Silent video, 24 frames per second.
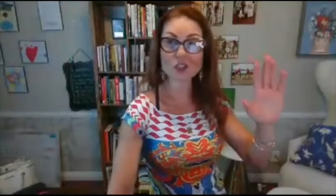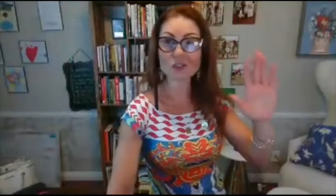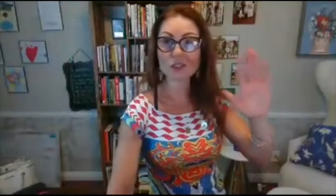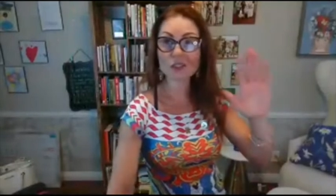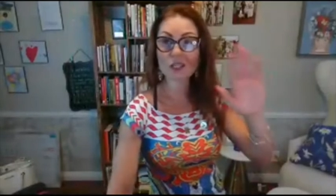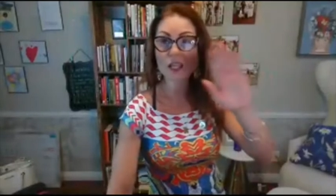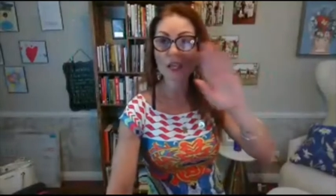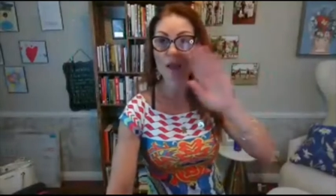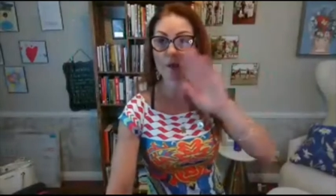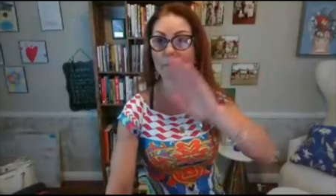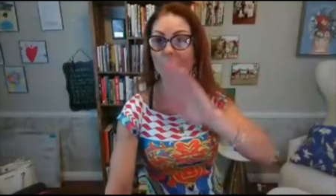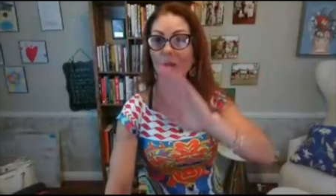
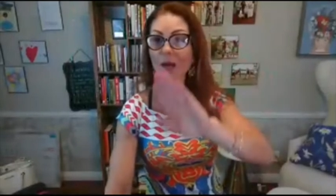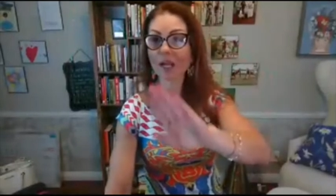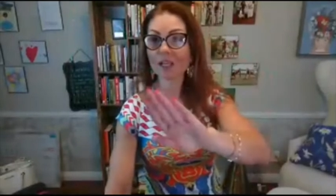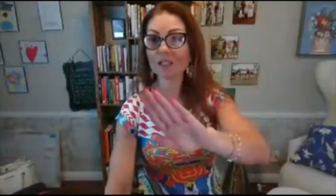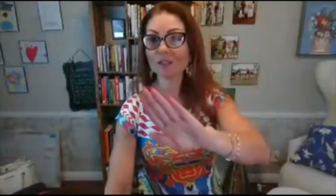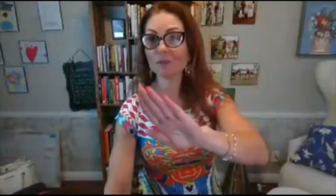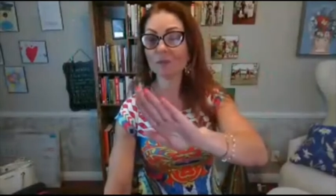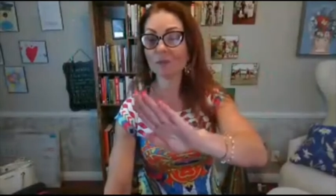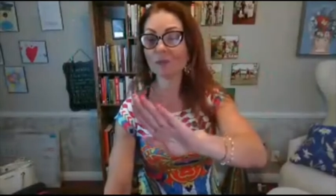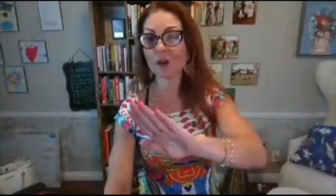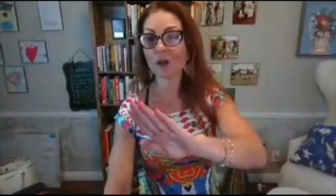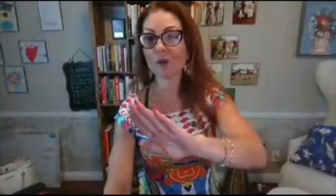There will be
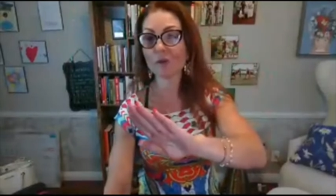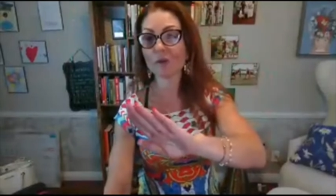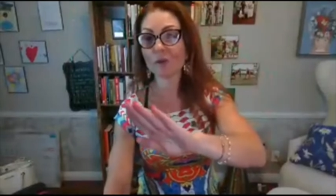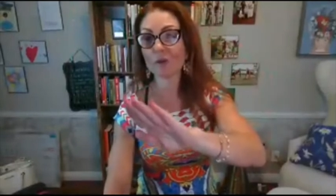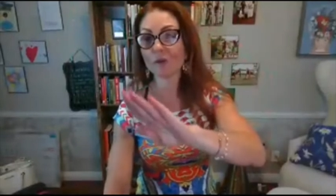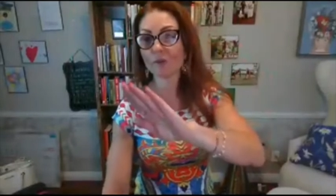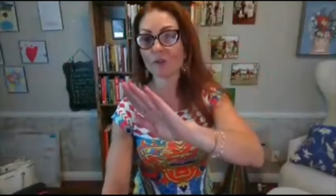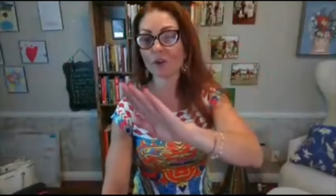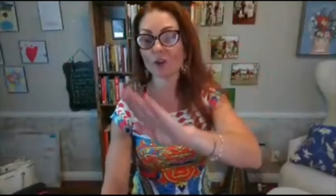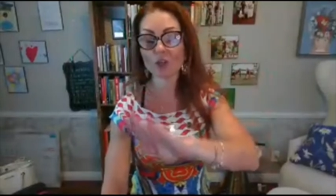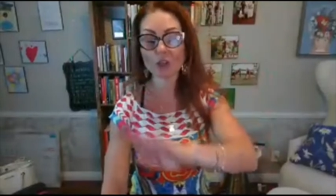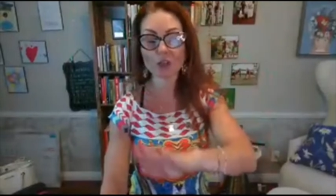actually
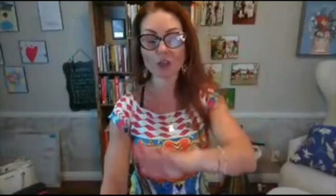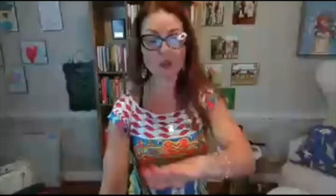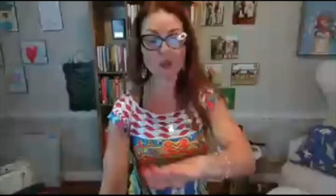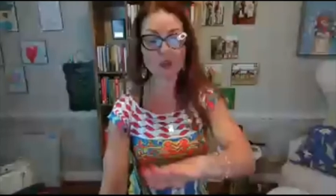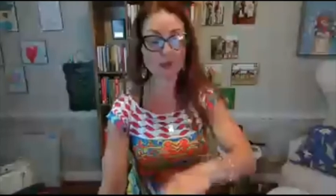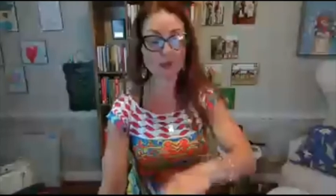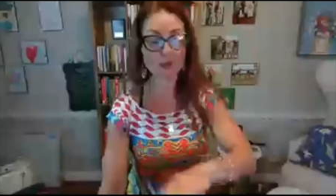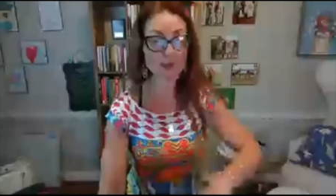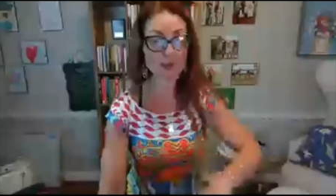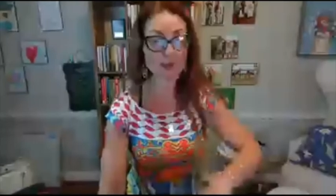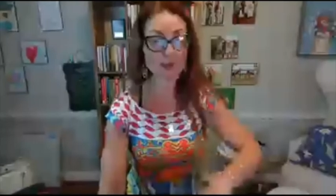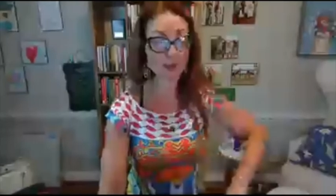a mind
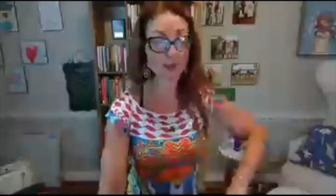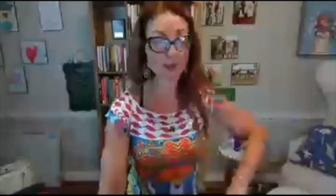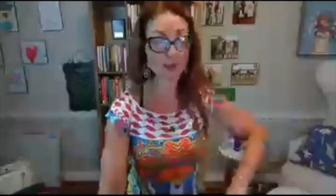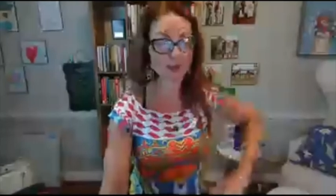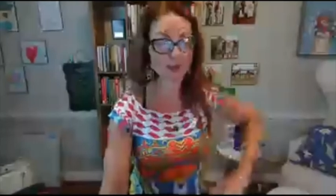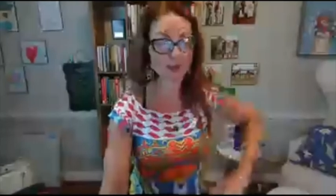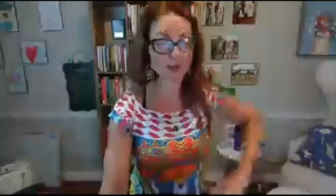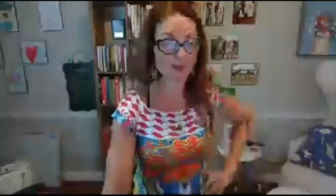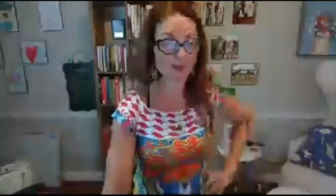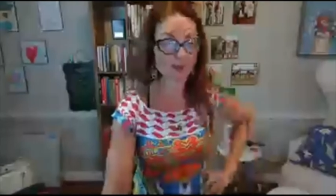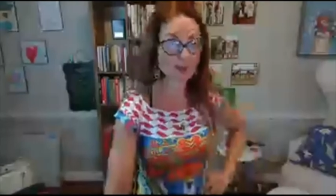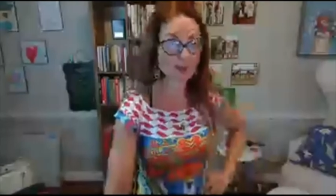blowing for
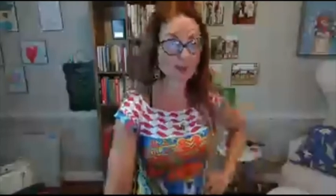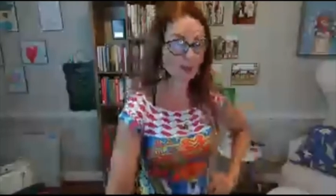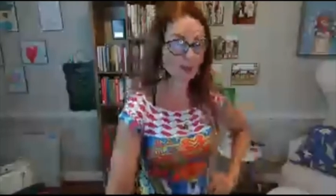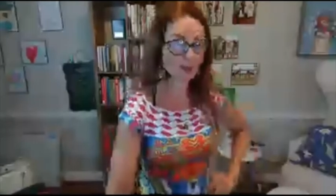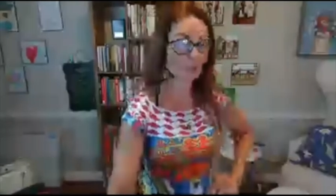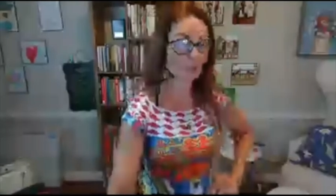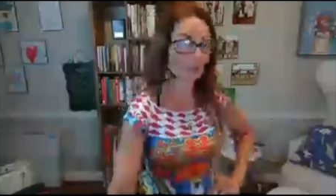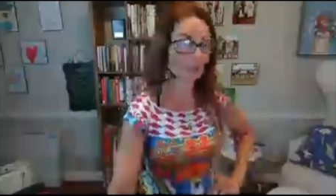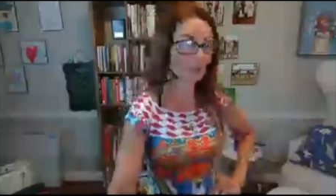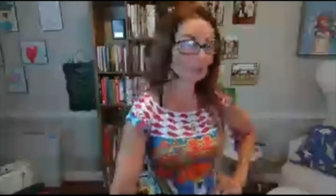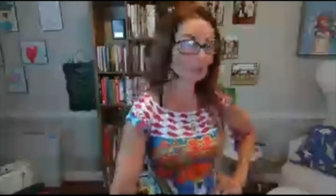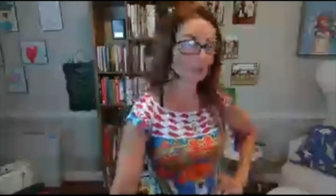a lot of you.